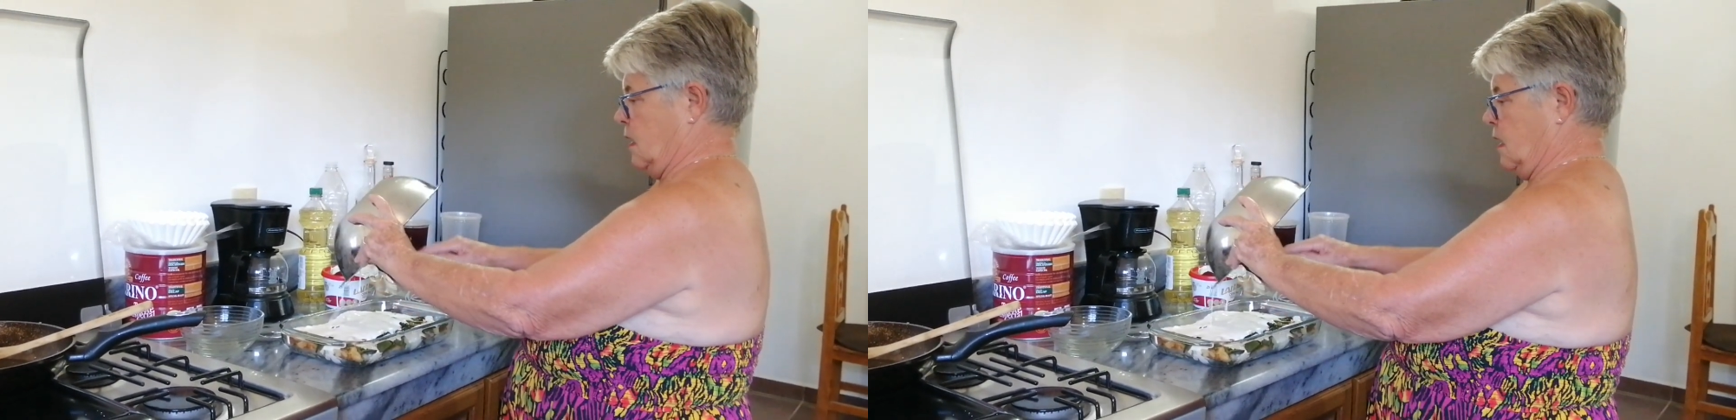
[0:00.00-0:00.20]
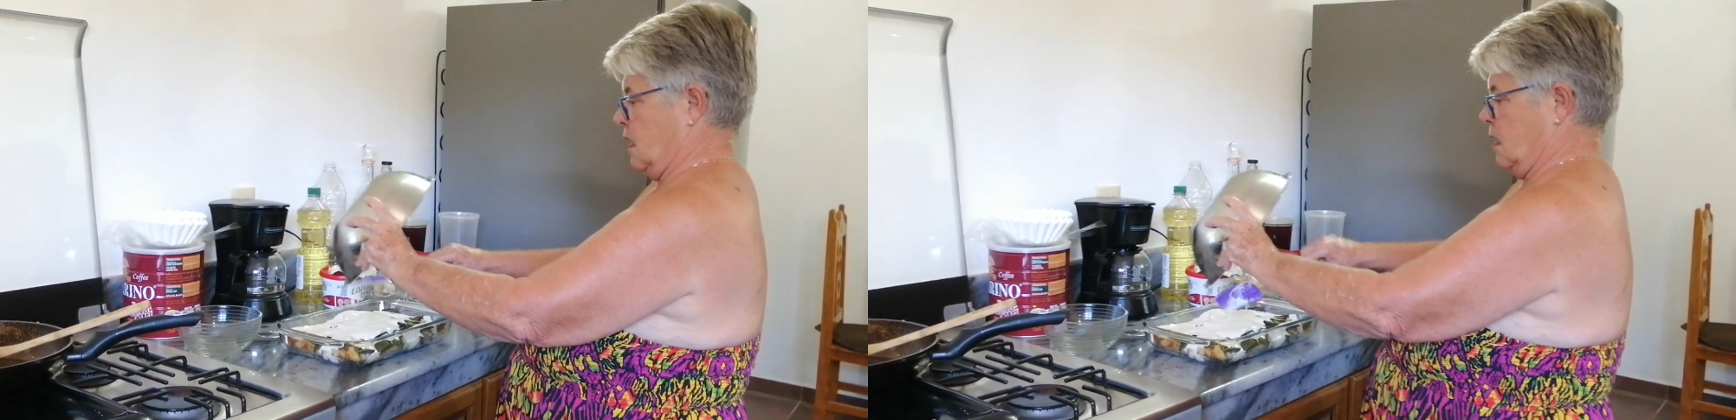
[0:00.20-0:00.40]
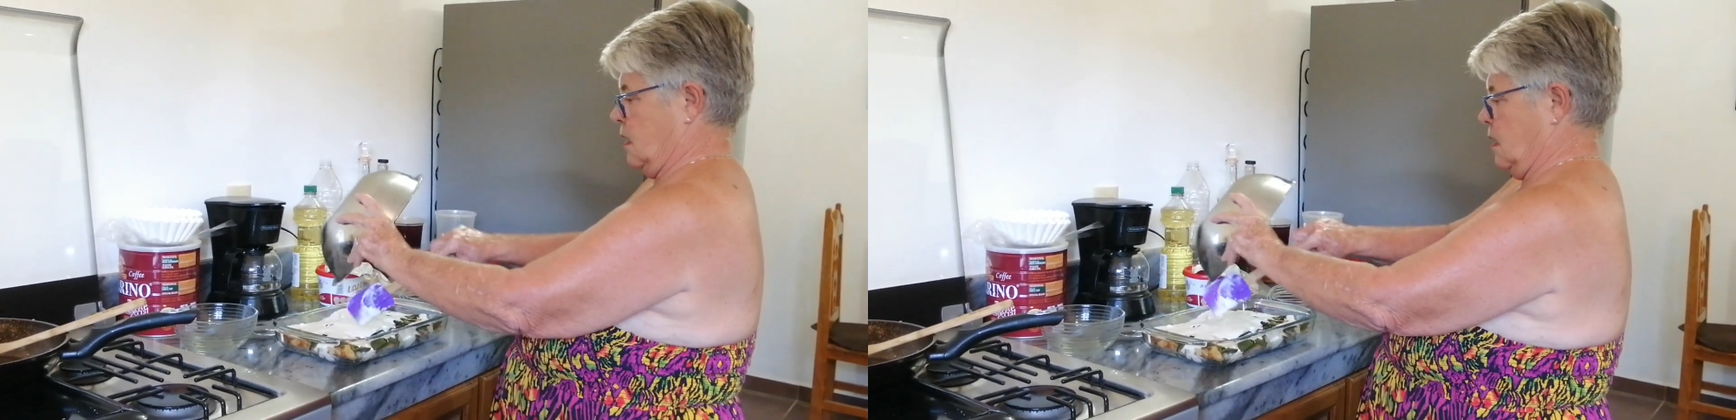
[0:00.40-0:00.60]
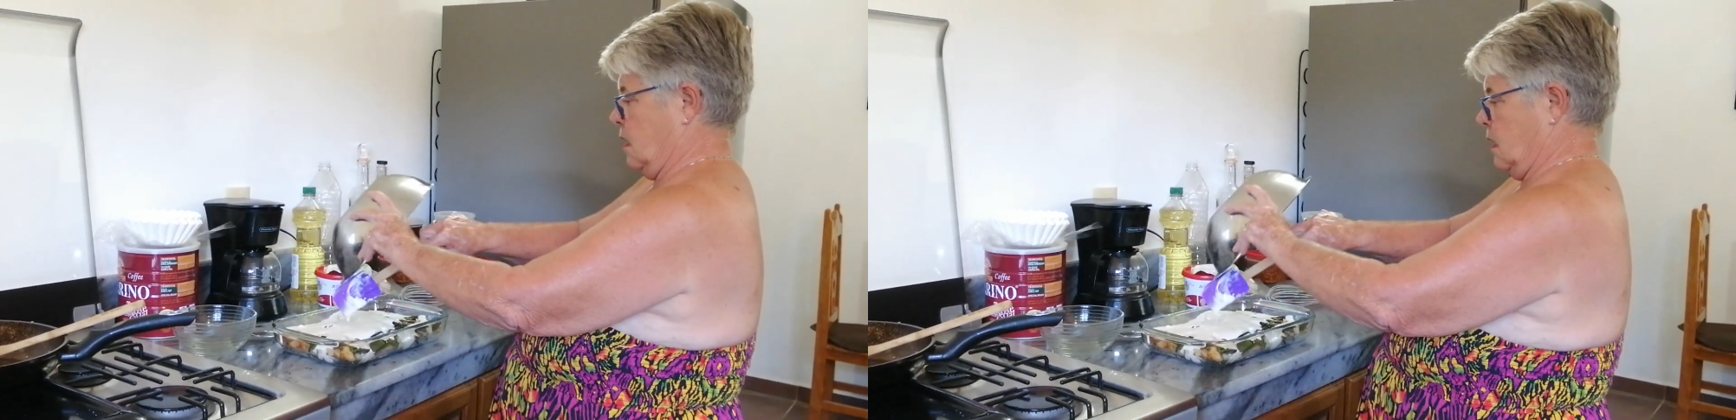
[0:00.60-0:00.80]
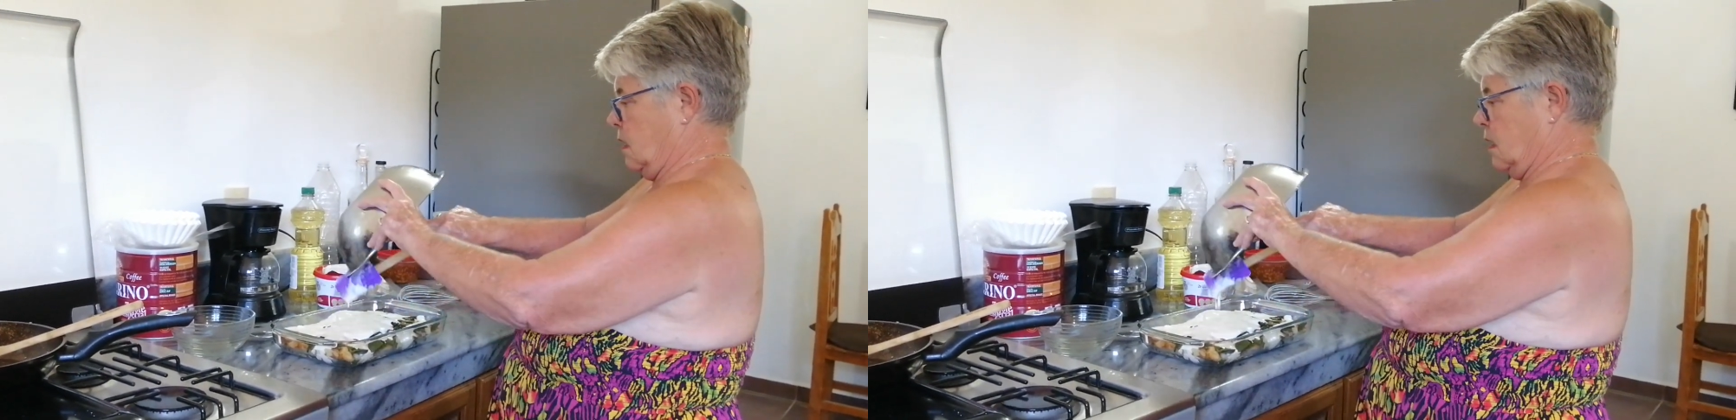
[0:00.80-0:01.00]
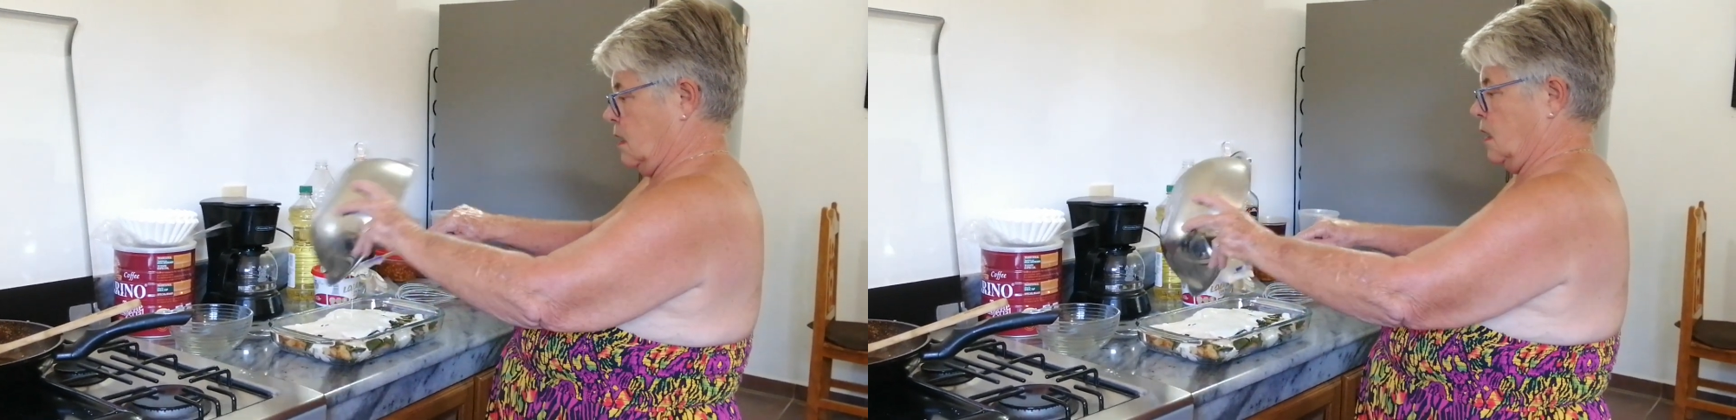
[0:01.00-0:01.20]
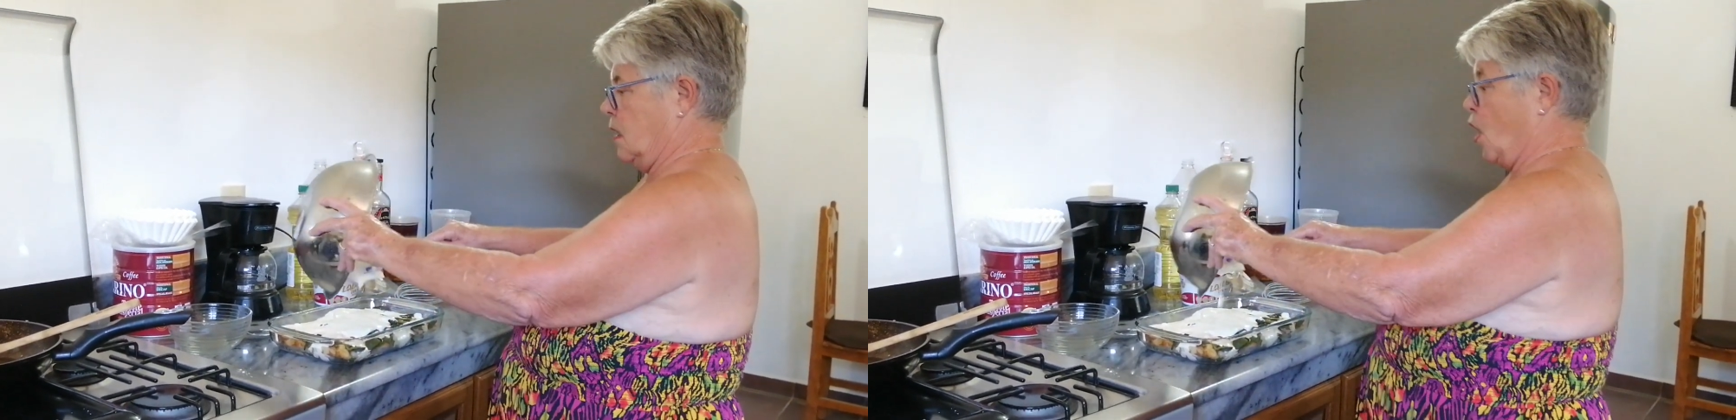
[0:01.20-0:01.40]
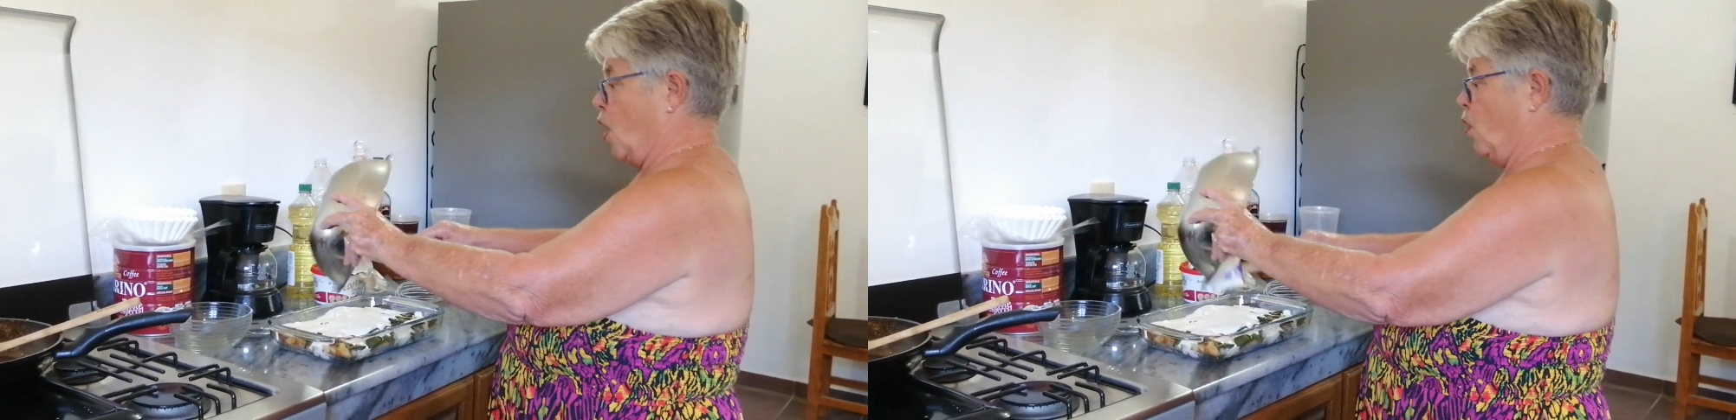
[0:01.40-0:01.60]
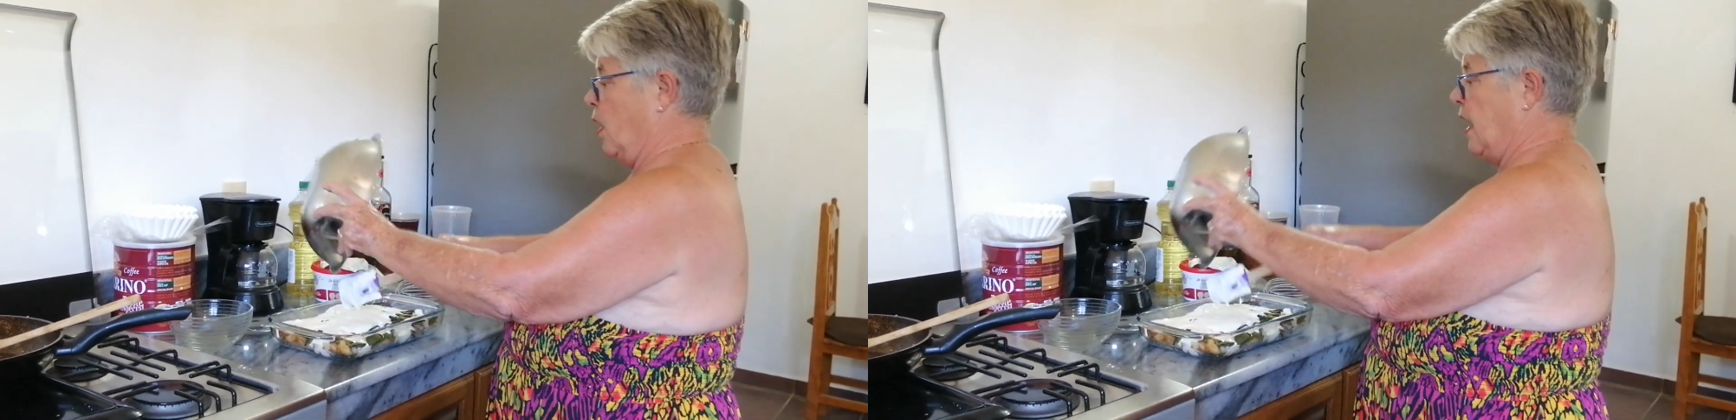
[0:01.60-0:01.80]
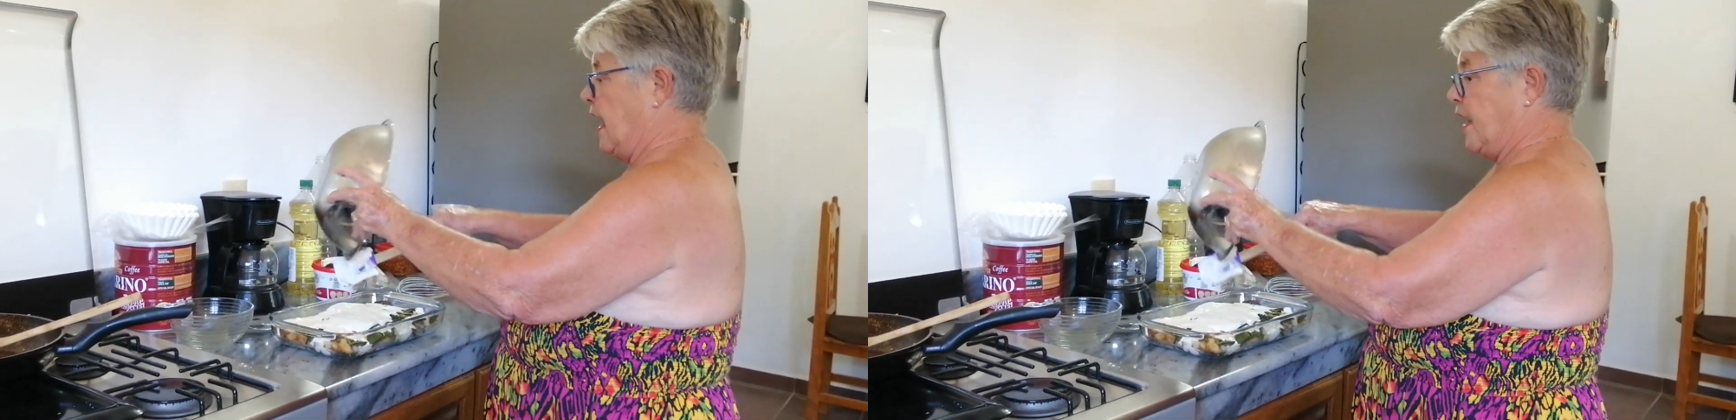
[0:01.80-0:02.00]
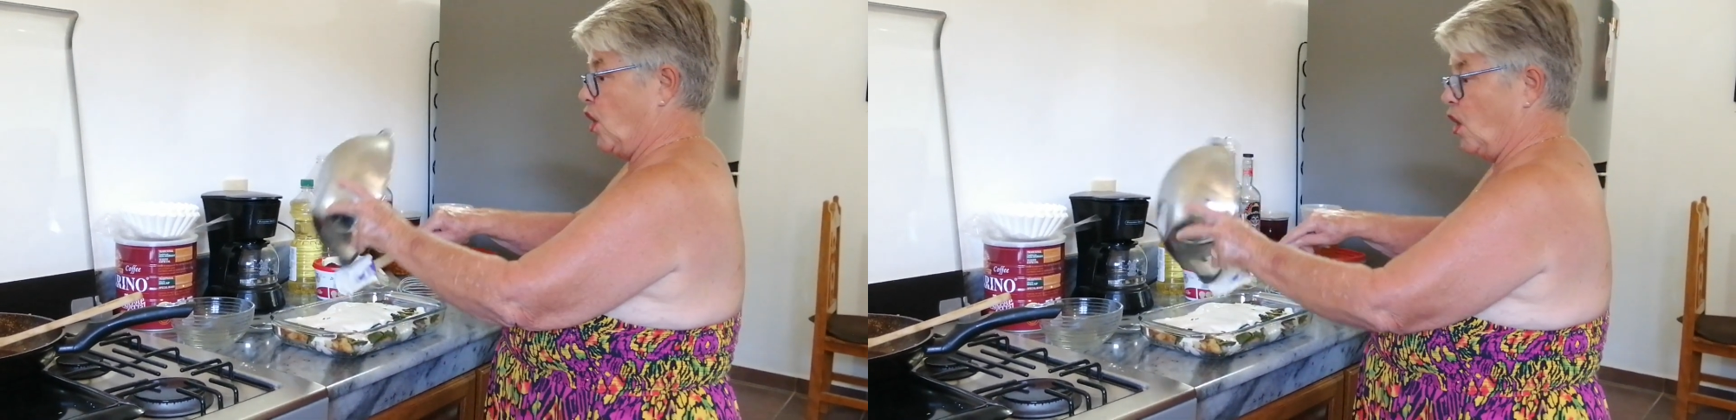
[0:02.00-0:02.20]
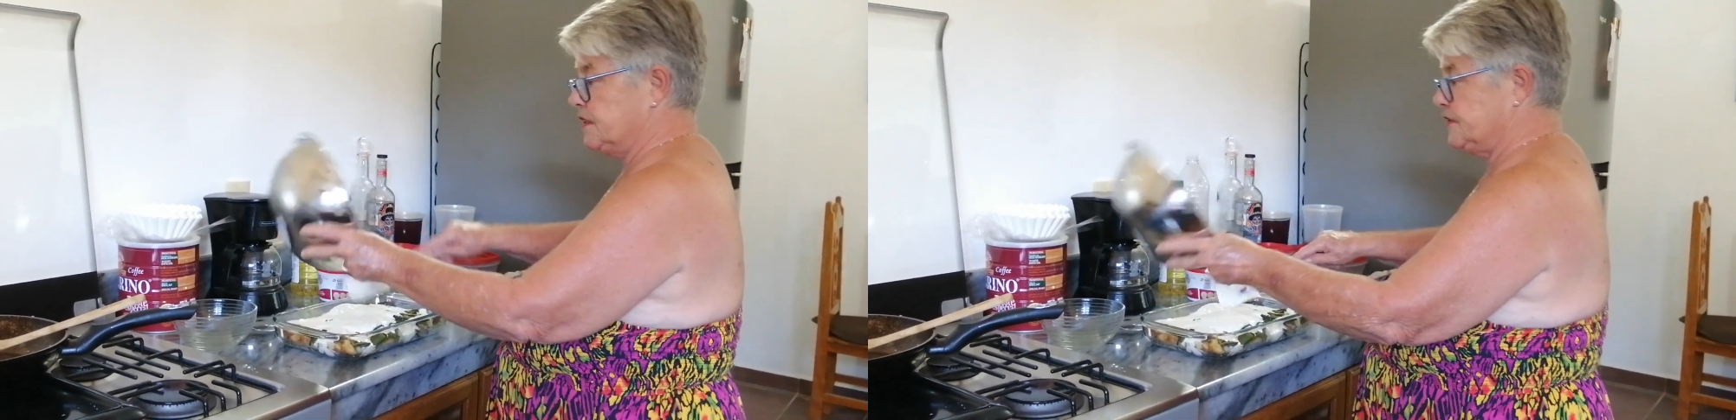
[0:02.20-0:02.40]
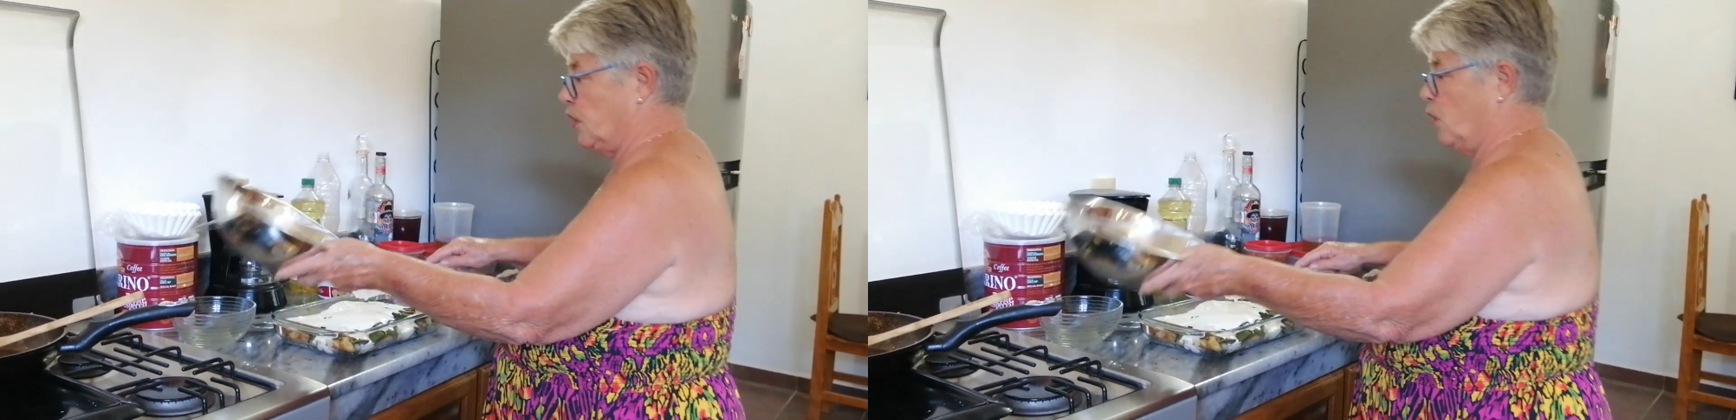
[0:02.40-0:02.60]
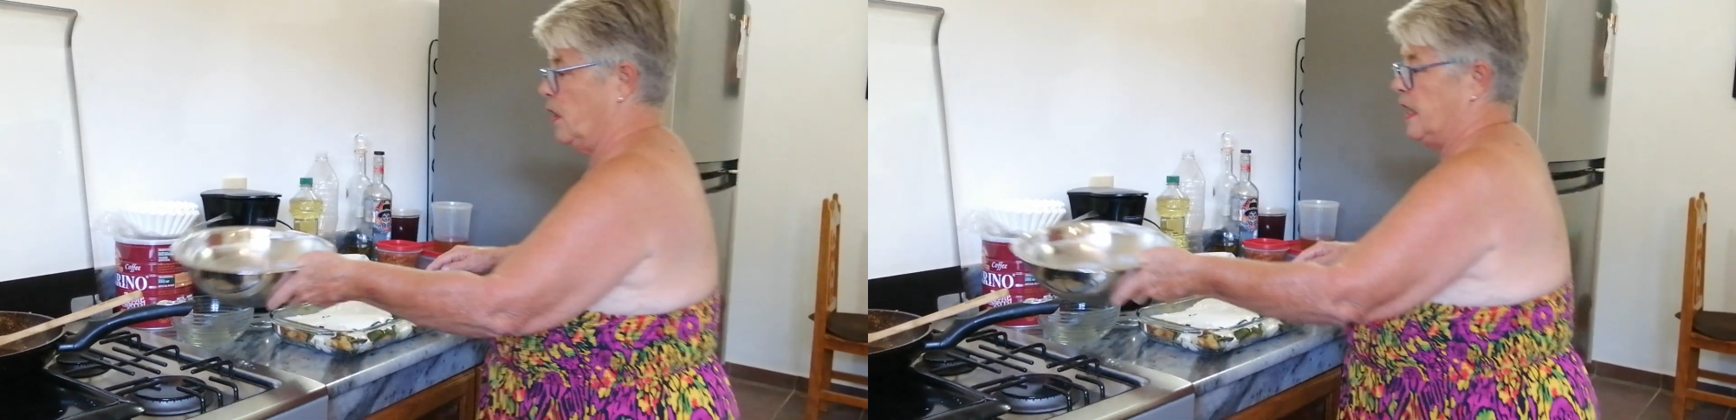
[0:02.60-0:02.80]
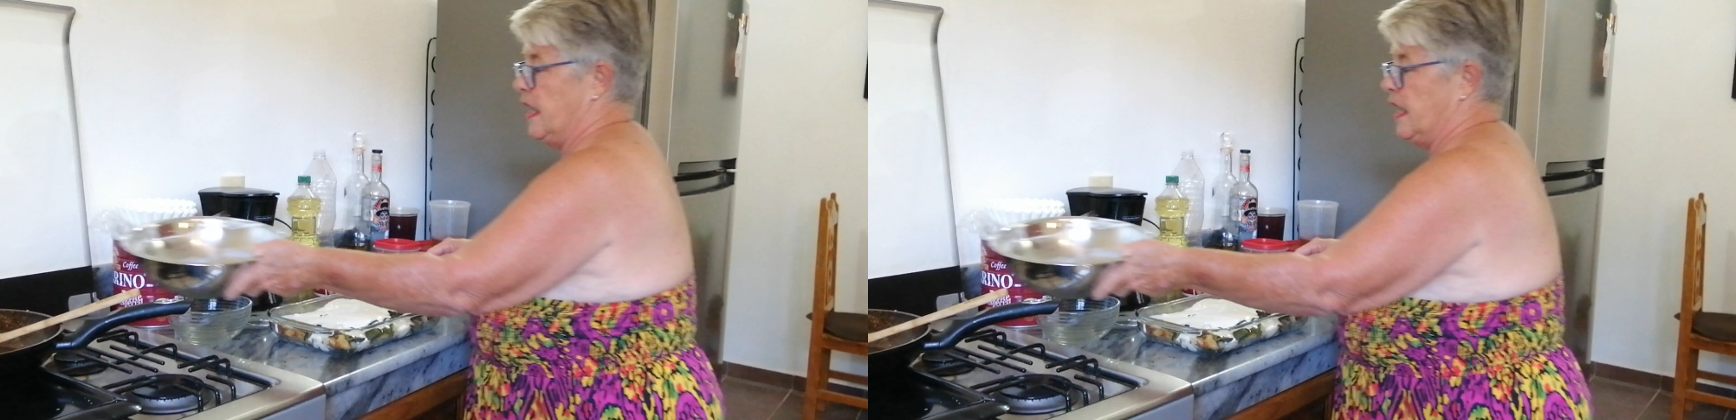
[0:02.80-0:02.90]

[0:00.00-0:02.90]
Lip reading: Yeah. Oh, and also,